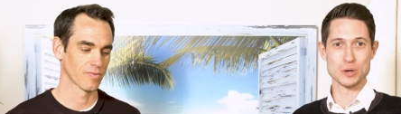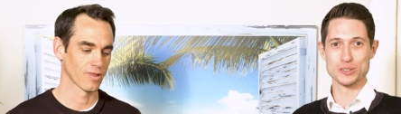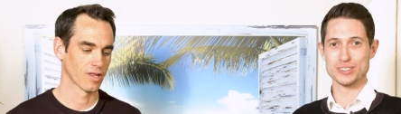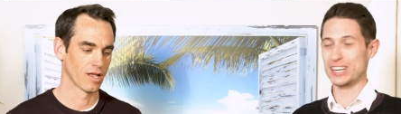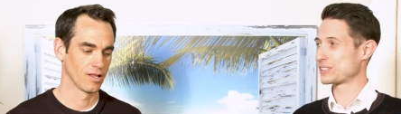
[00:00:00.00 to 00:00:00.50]

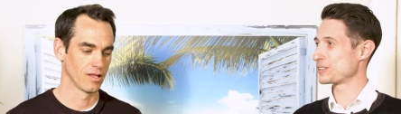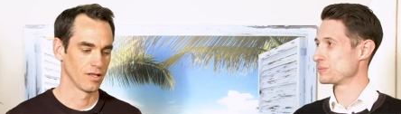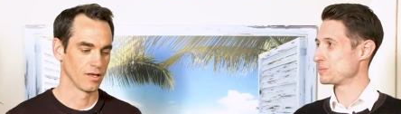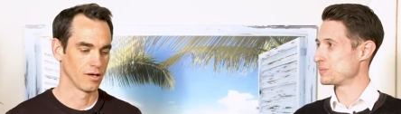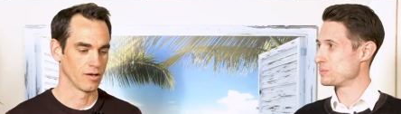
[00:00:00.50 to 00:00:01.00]
Speaker 1: about that.
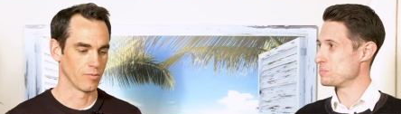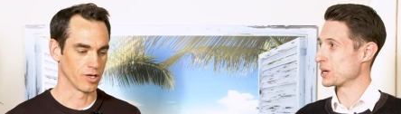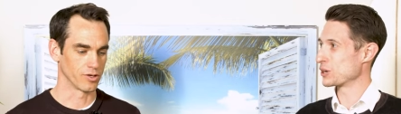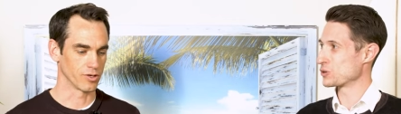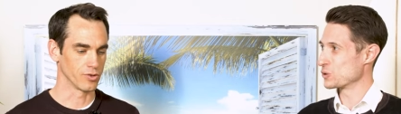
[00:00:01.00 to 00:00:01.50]

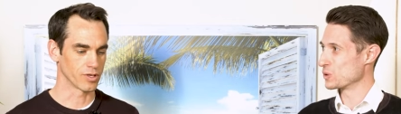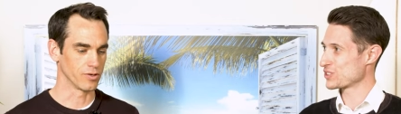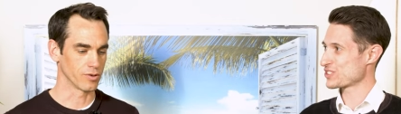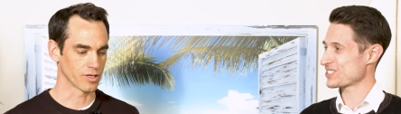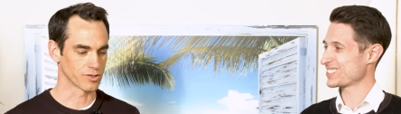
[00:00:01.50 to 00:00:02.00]
Speaker 2: Well, you, you,
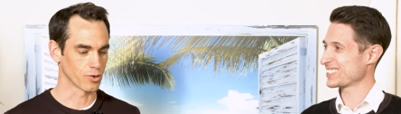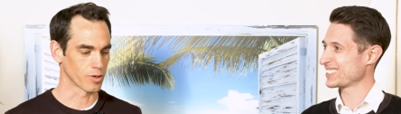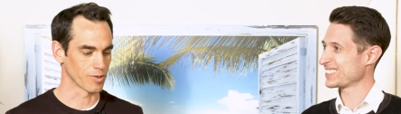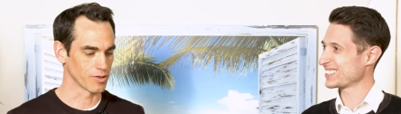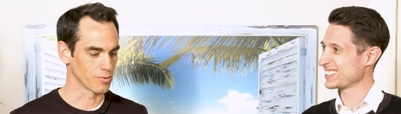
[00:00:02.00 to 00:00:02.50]
you can
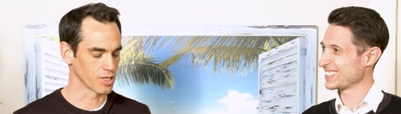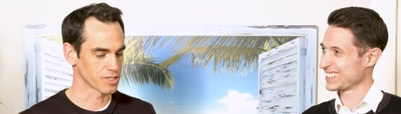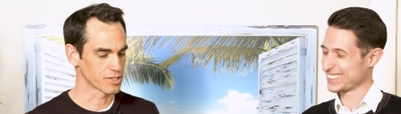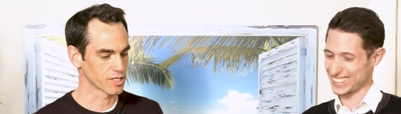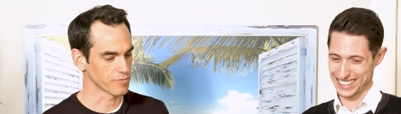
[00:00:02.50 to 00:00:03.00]
talk about the
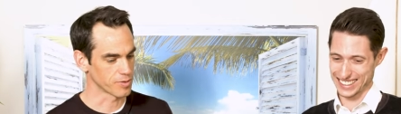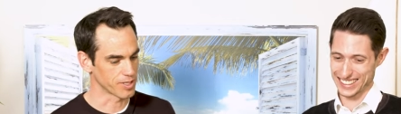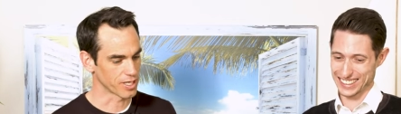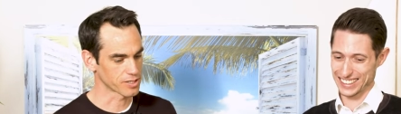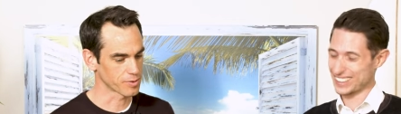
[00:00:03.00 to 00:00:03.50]
watch itself.
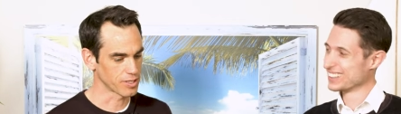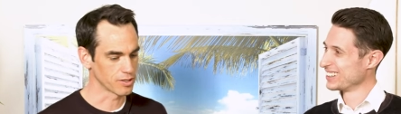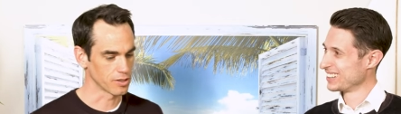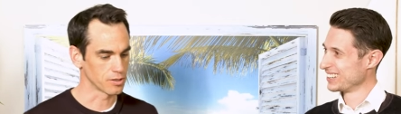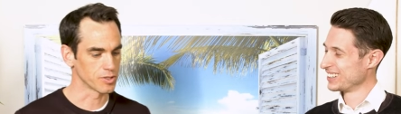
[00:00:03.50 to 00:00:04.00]
Maybe I
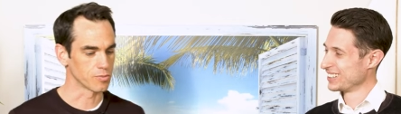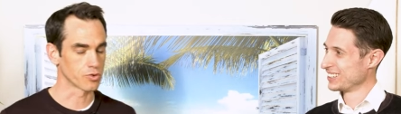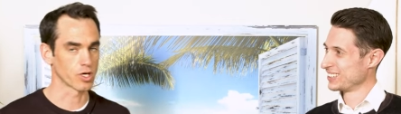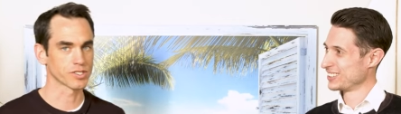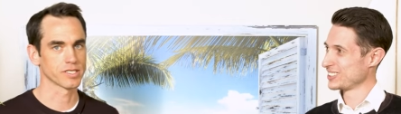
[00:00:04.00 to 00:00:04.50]
explain a little bit
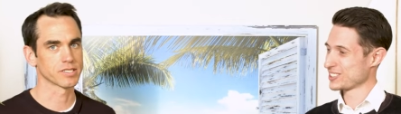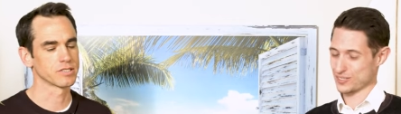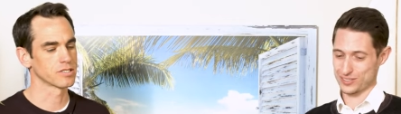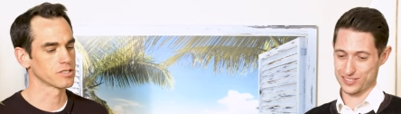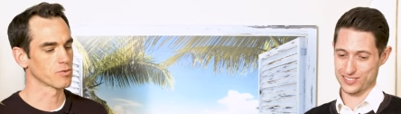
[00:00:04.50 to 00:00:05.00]
the process.
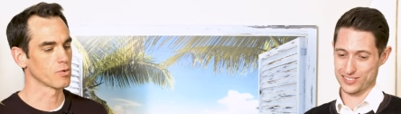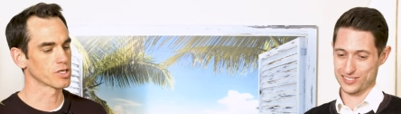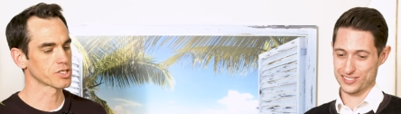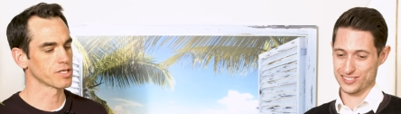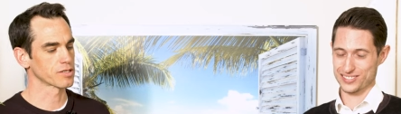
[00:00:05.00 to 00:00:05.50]
This is a
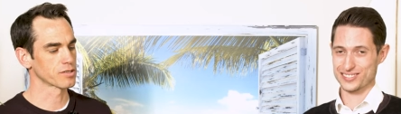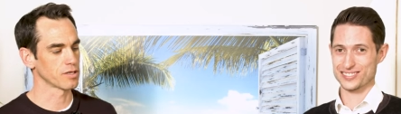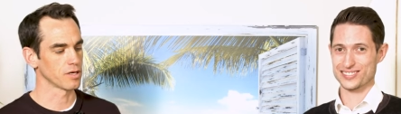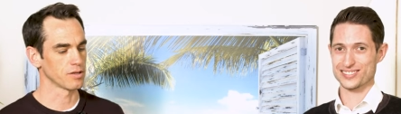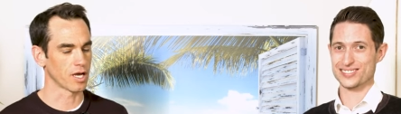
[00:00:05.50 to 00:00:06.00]
watch that
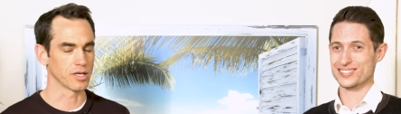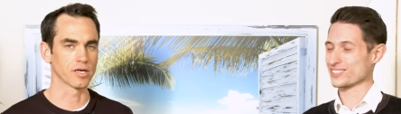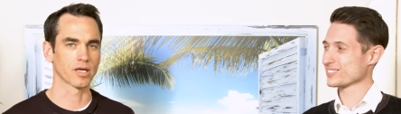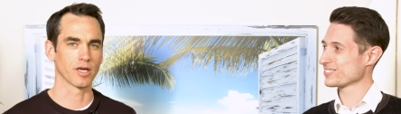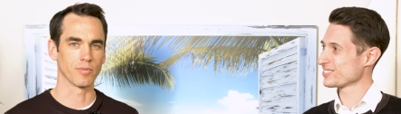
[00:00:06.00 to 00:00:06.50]
uh, the
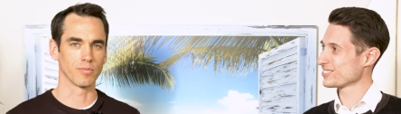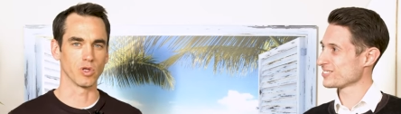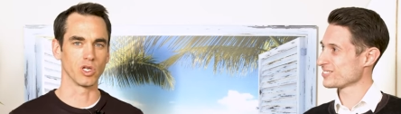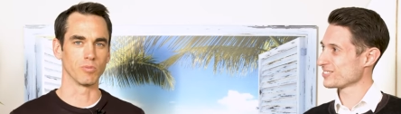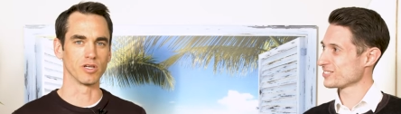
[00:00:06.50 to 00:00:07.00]
idea came
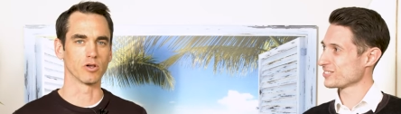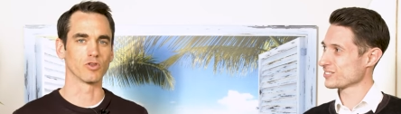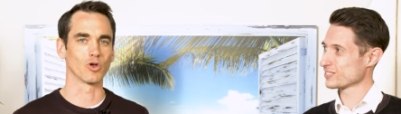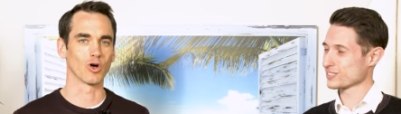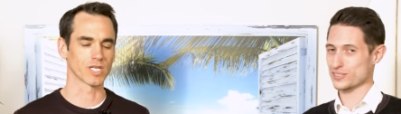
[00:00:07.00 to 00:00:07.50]
in the middle
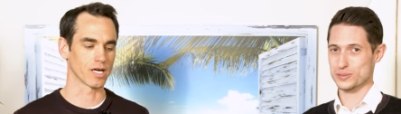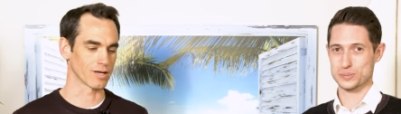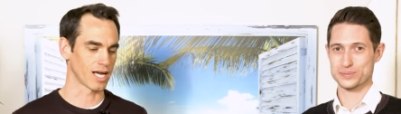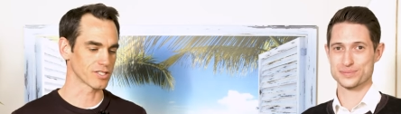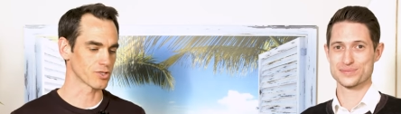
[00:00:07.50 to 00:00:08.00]
of the
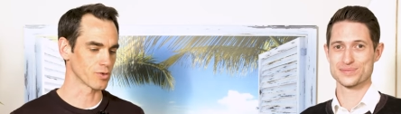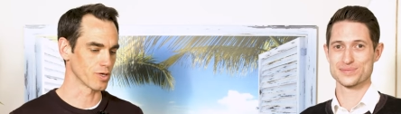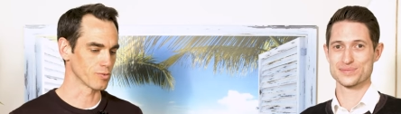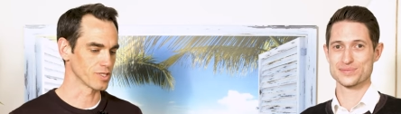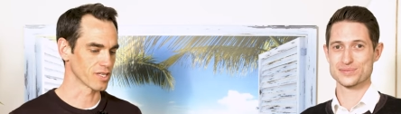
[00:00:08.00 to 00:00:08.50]
lockdown last year
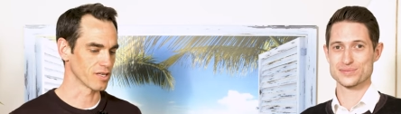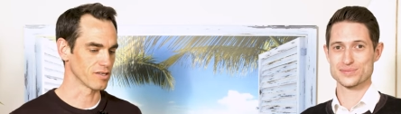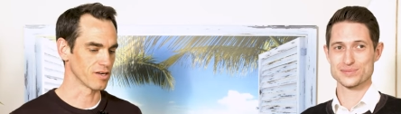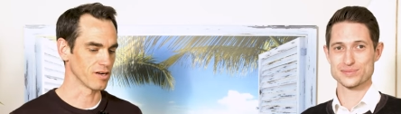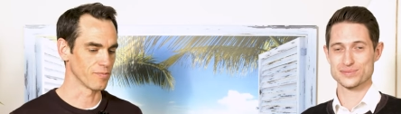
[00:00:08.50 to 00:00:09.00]
when we
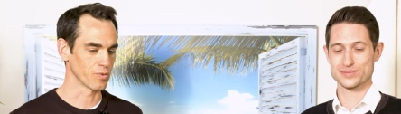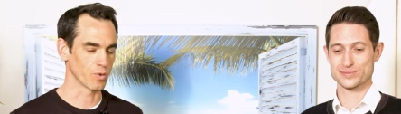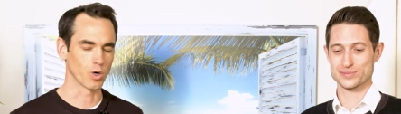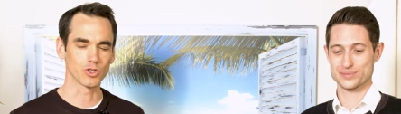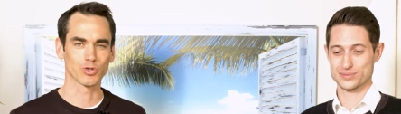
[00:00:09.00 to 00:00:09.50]
said uh,
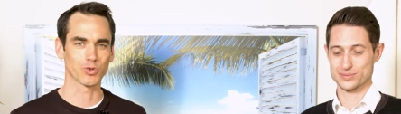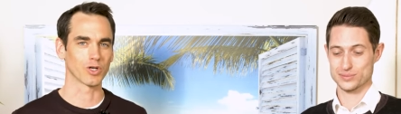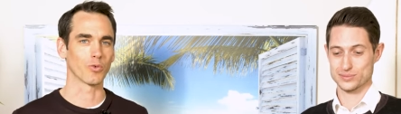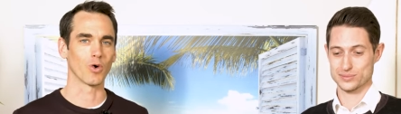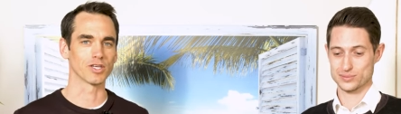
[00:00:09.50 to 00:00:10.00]
we want to
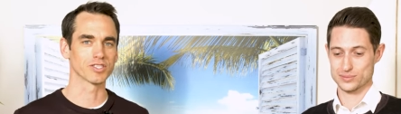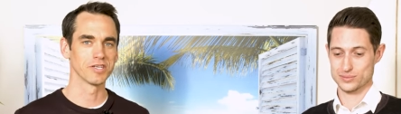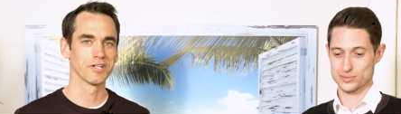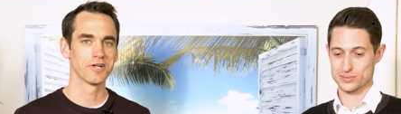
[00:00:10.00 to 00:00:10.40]
create a watch